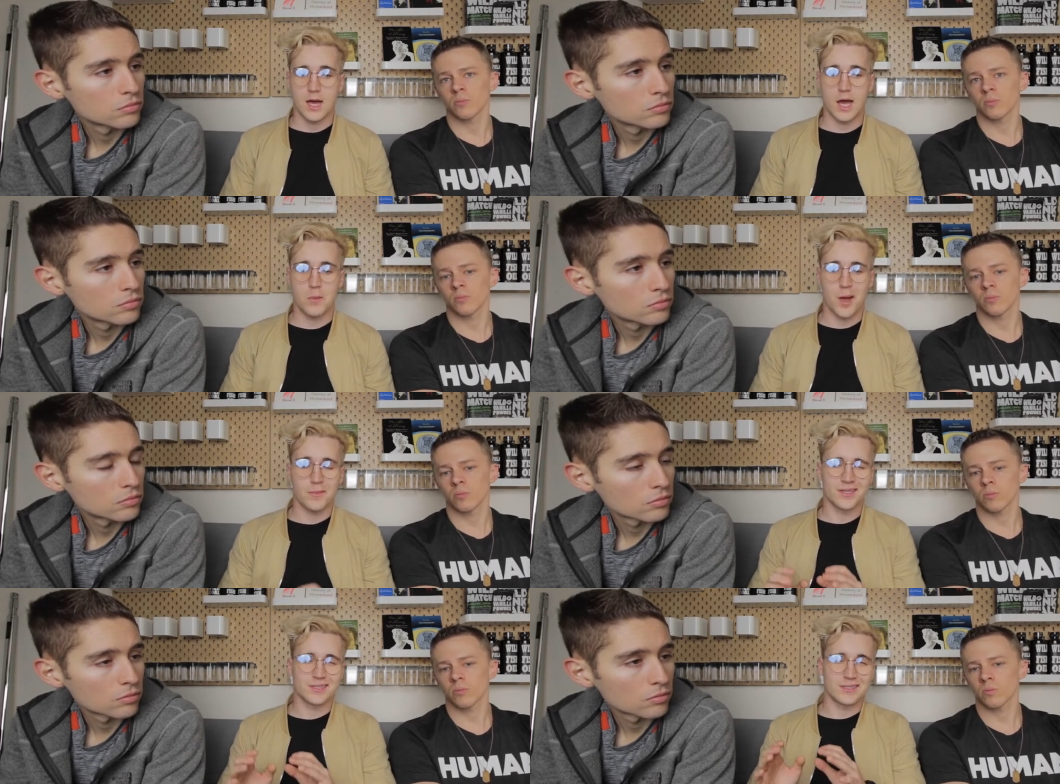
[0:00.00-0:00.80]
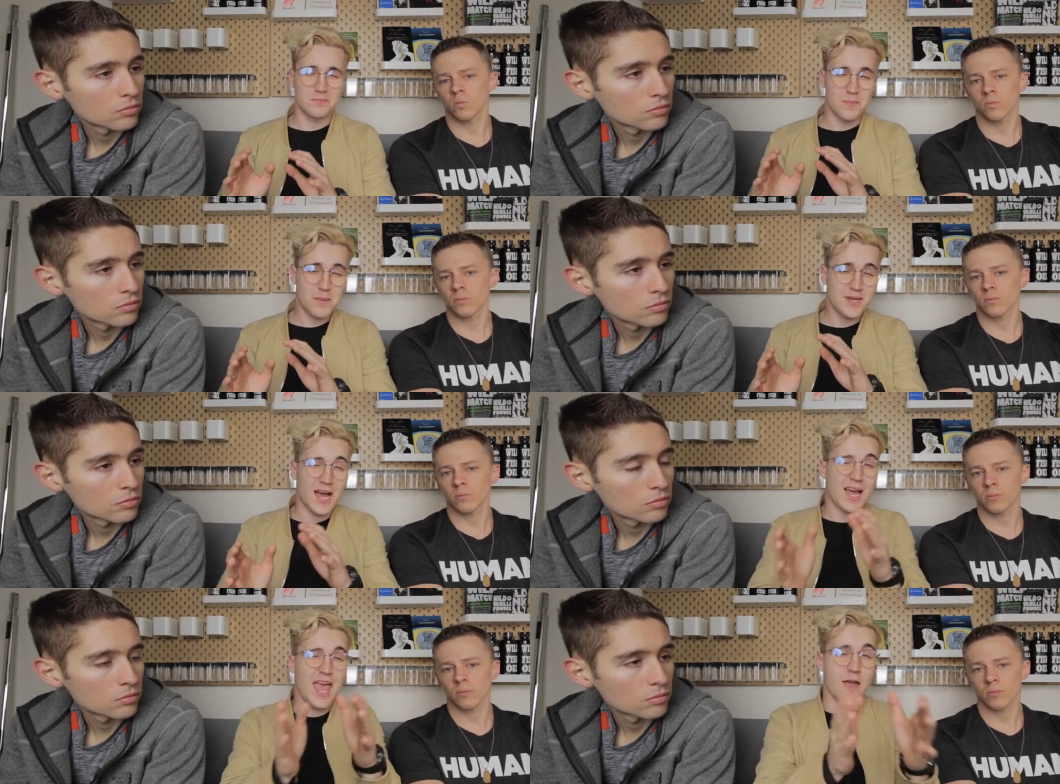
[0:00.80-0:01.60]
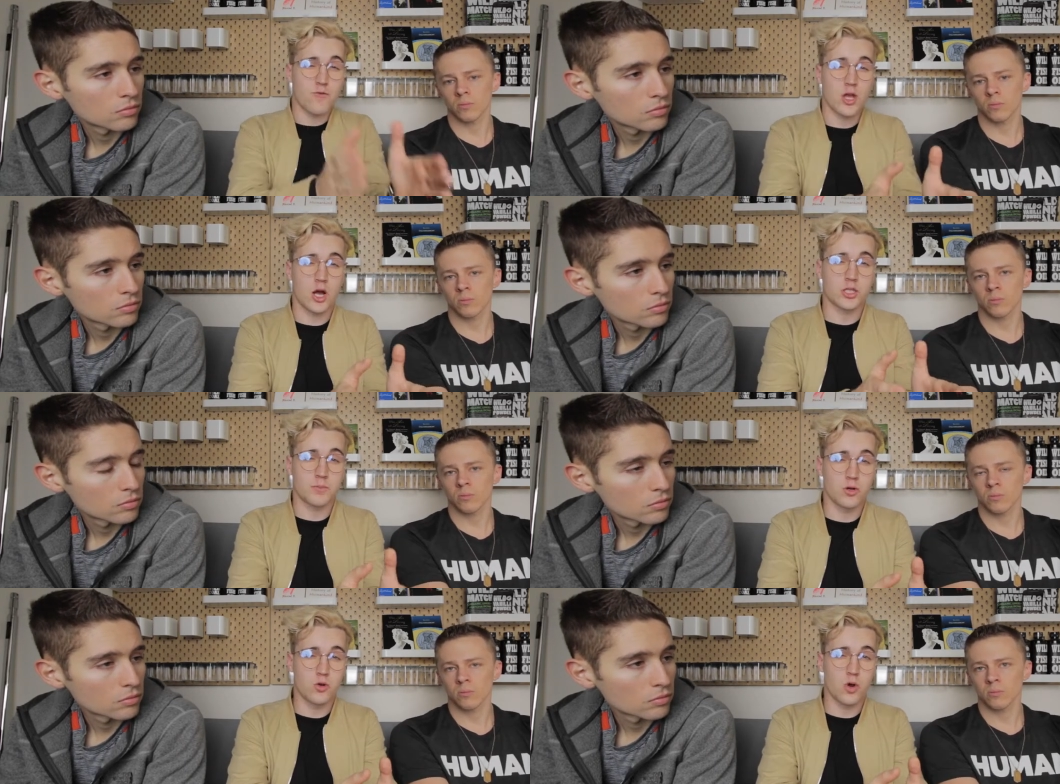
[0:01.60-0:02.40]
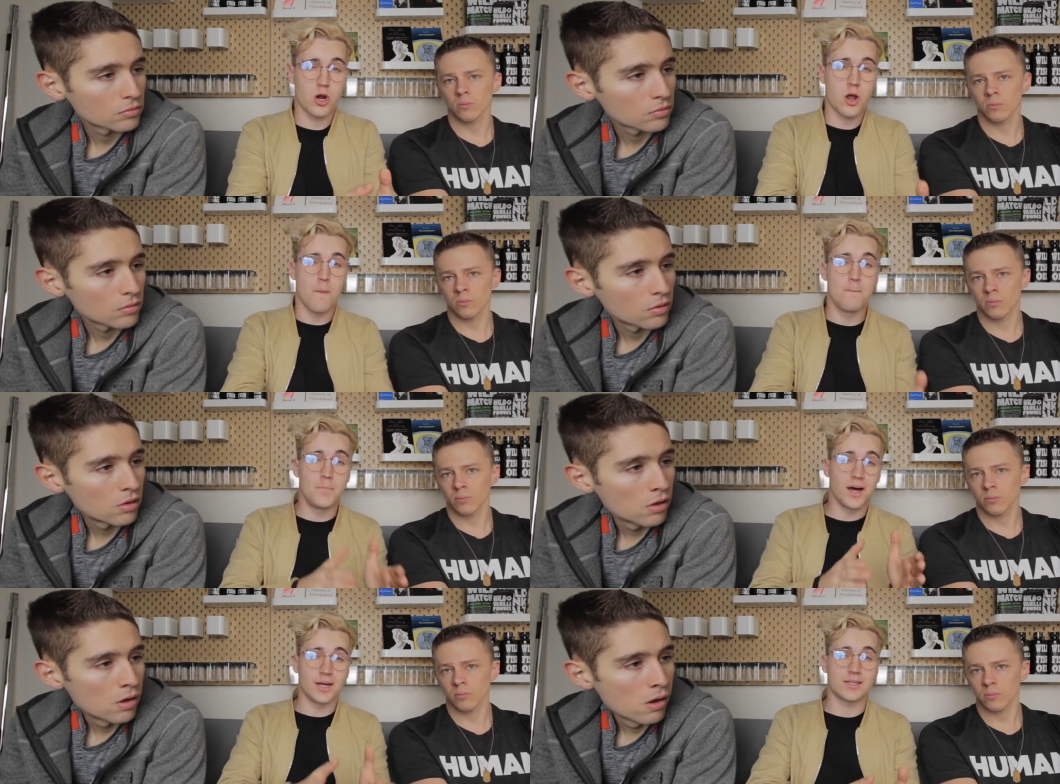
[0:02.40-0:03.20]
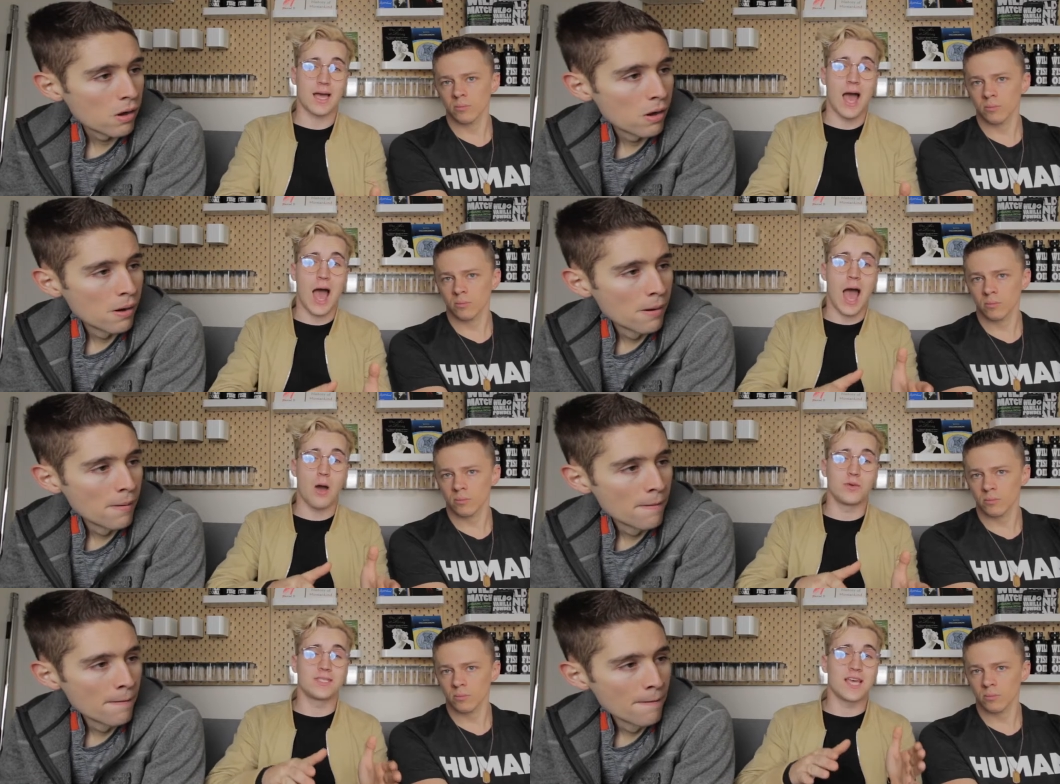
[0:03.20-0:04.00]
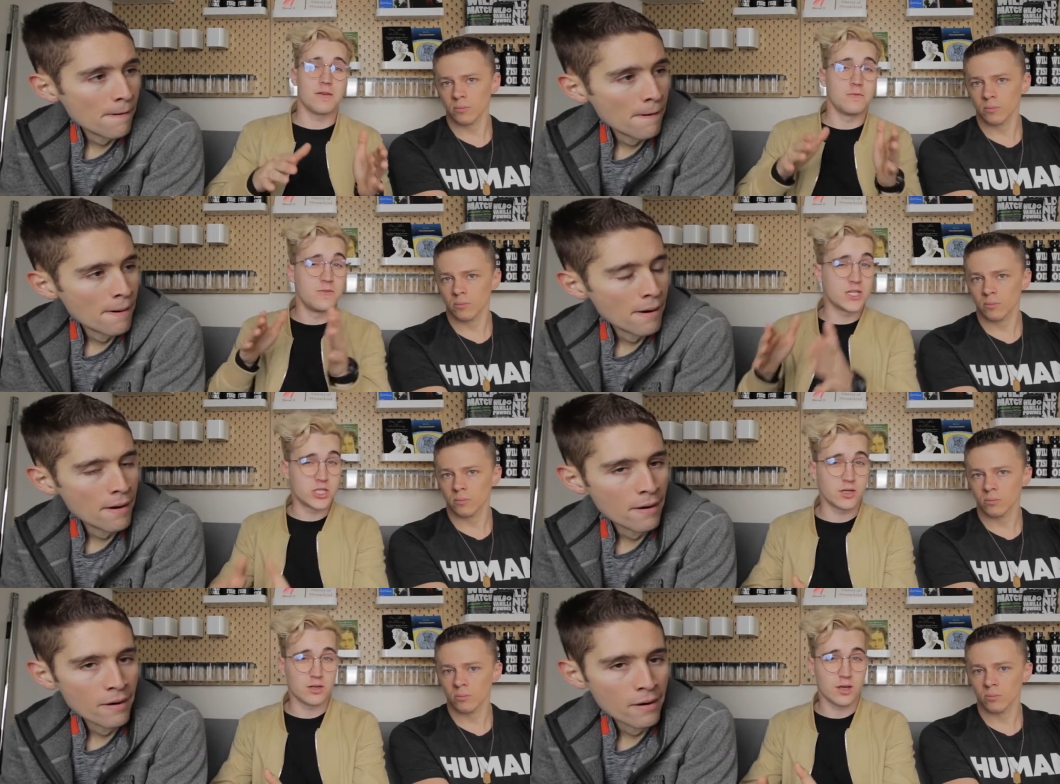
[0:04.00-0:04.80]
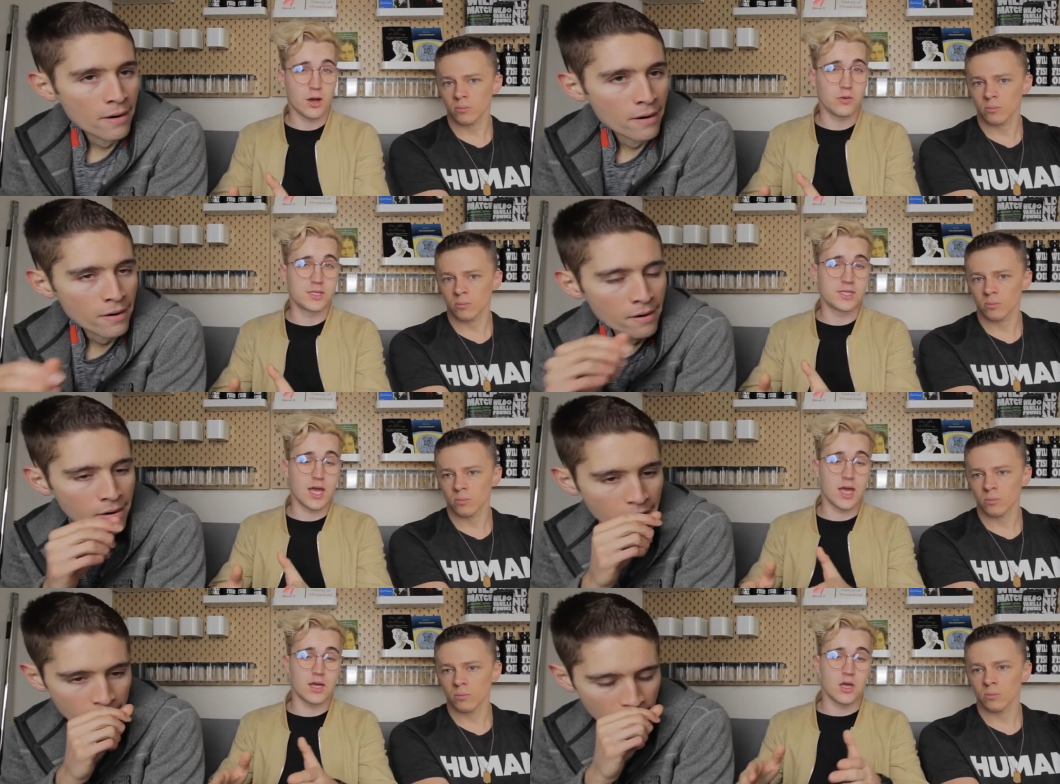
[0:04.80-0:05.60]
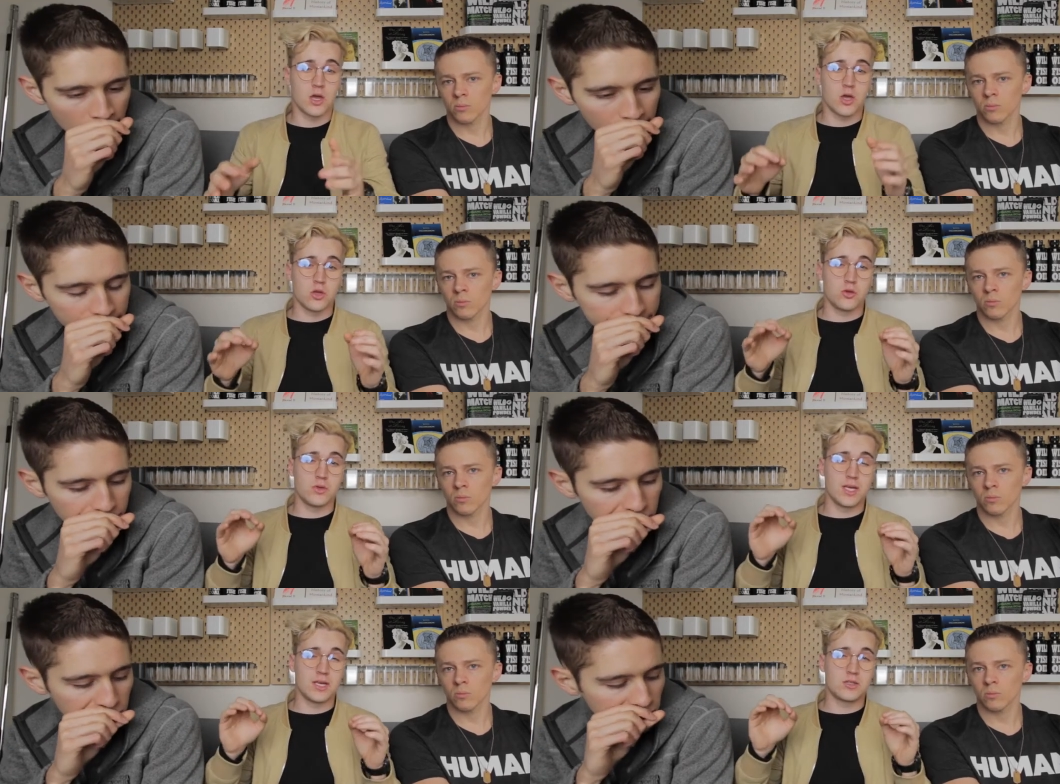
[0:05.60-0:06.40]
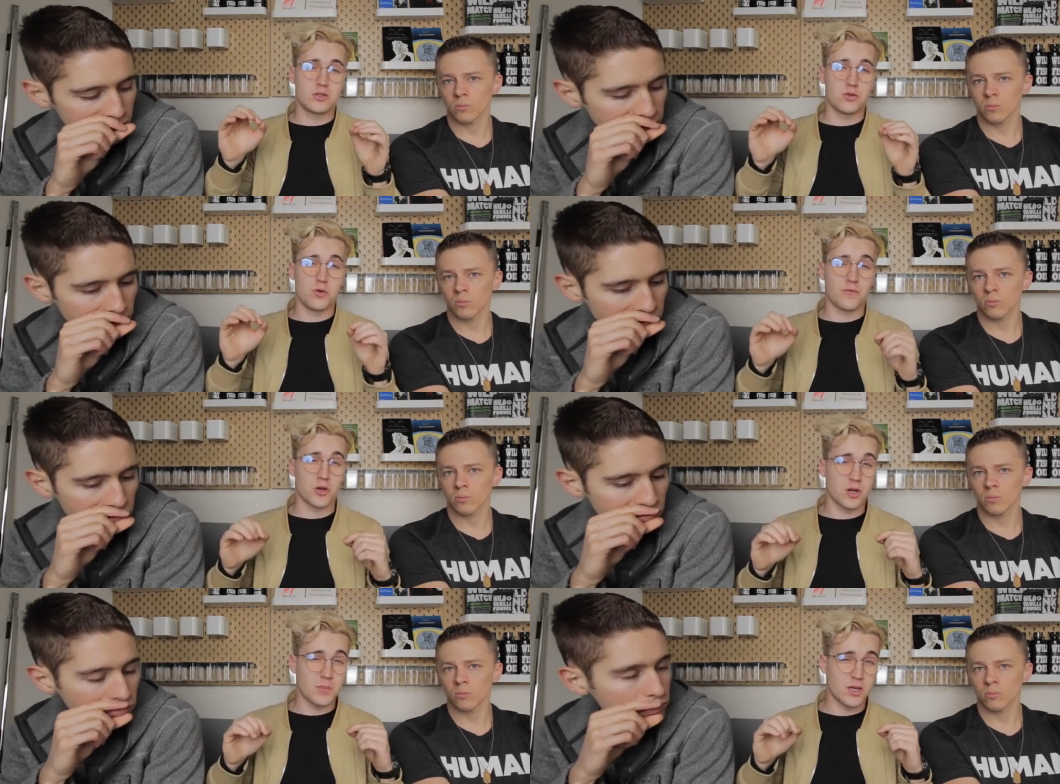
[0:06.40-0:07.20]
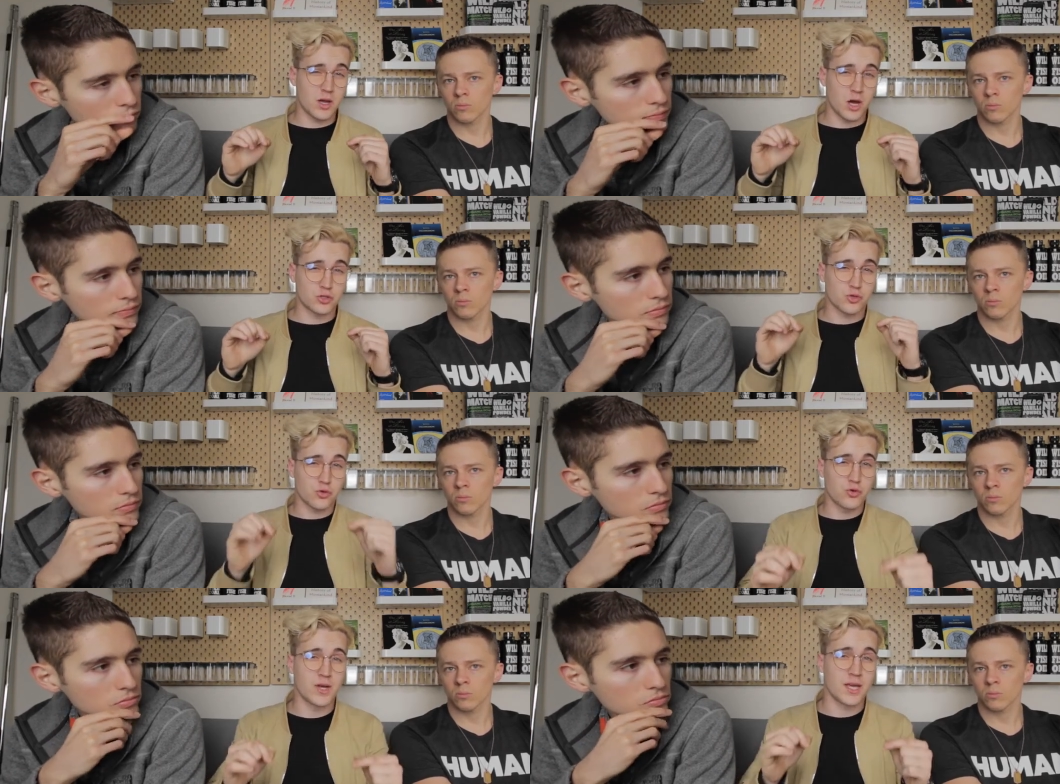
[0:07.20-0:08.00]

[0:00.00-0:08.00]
Speaker 1: Um, I'm gonna maybe not every entrepreneur, but I would say vision. I would say you need to, if you're going to be a true